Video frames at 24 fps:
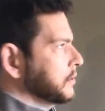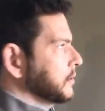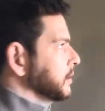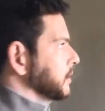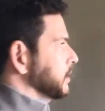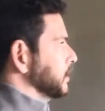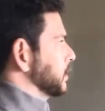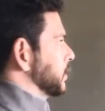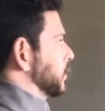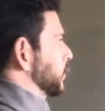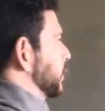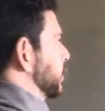
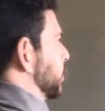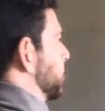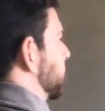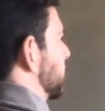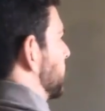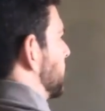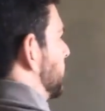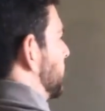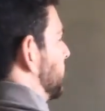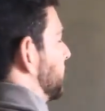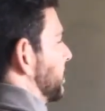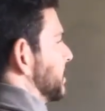in a
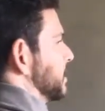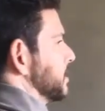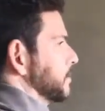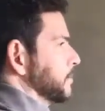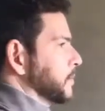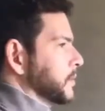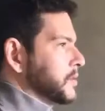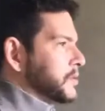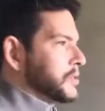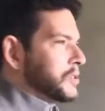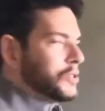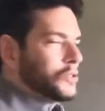will, that's the
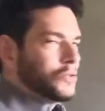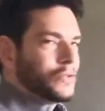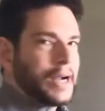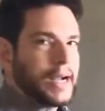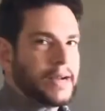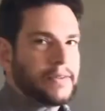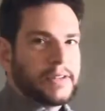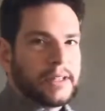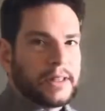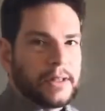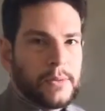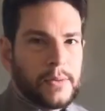person
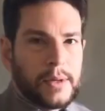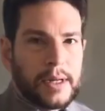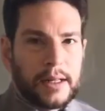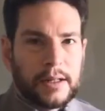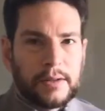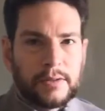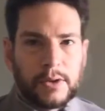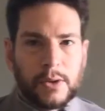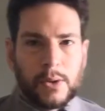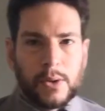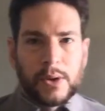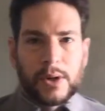drafting the will,
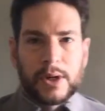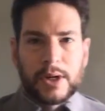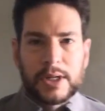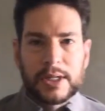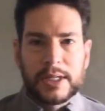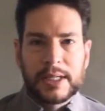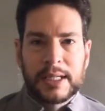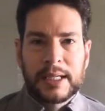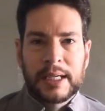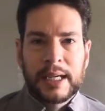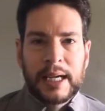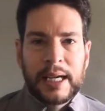of
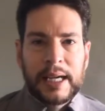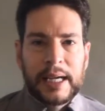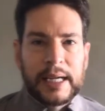course.